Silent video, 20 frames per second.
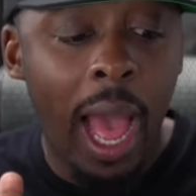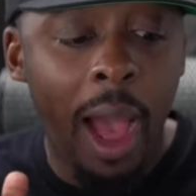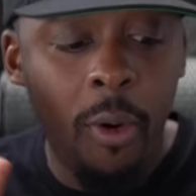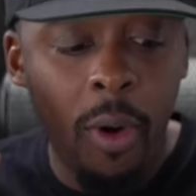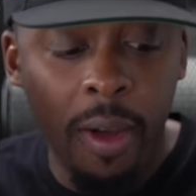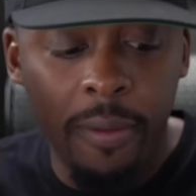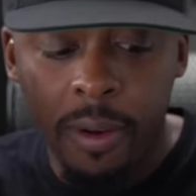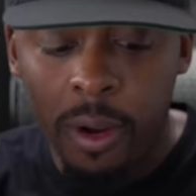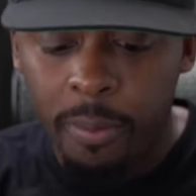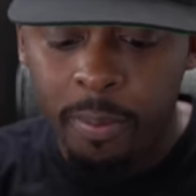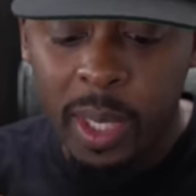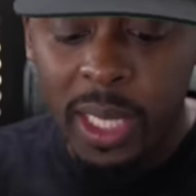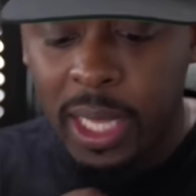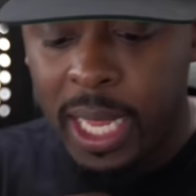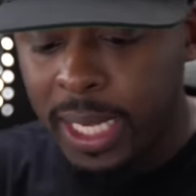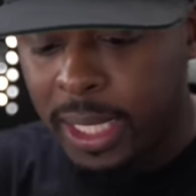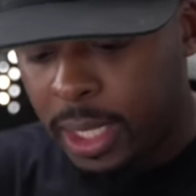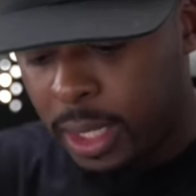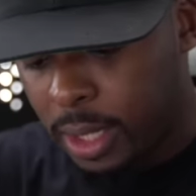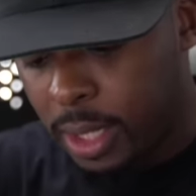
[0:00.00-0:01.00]
However,
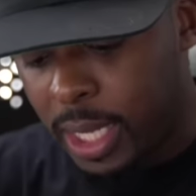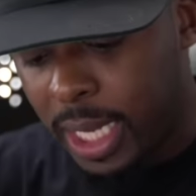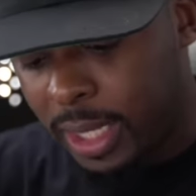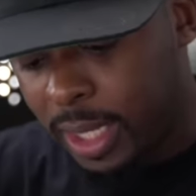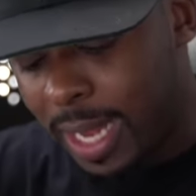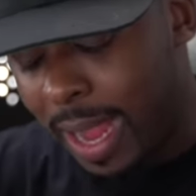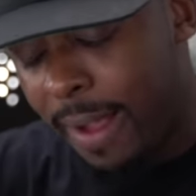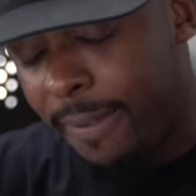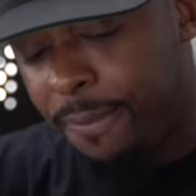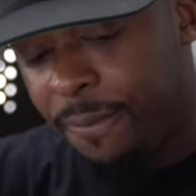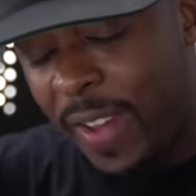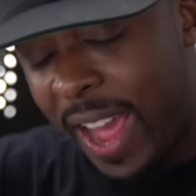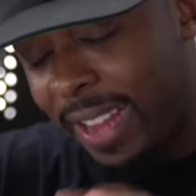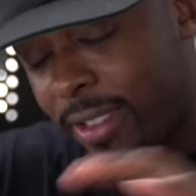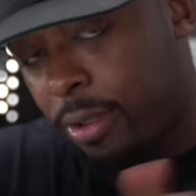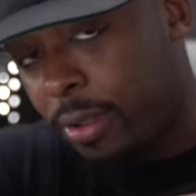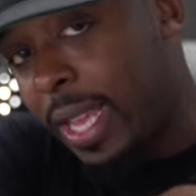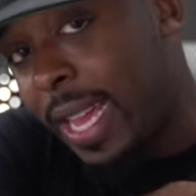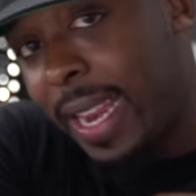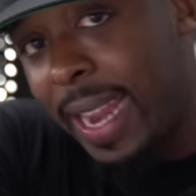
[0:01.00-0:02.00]
but let's let's not
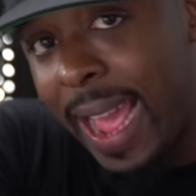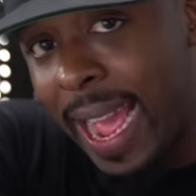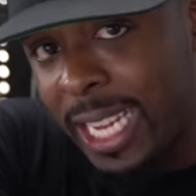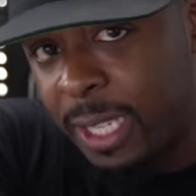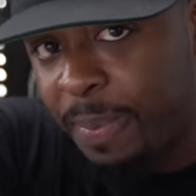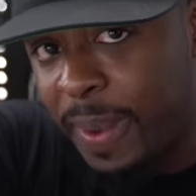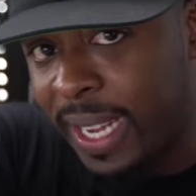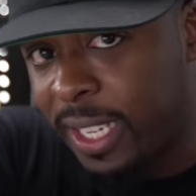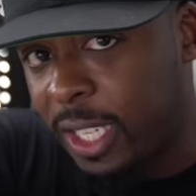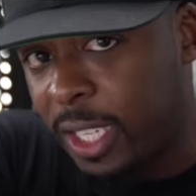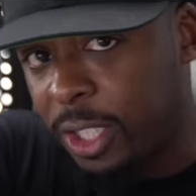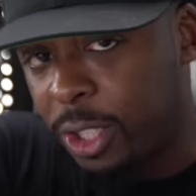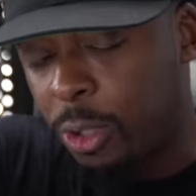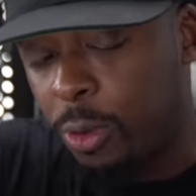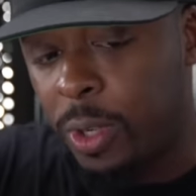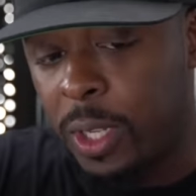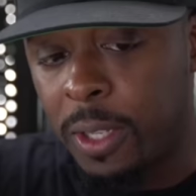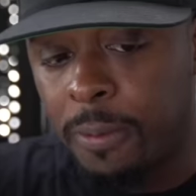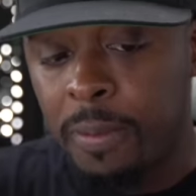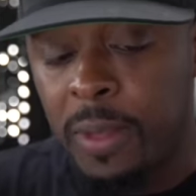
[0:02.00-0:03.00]
factor that aspect
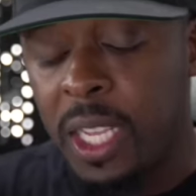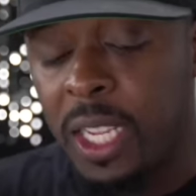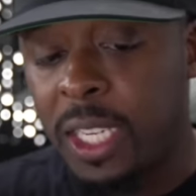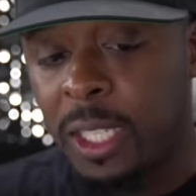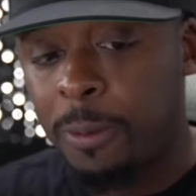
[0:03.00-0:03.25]
into it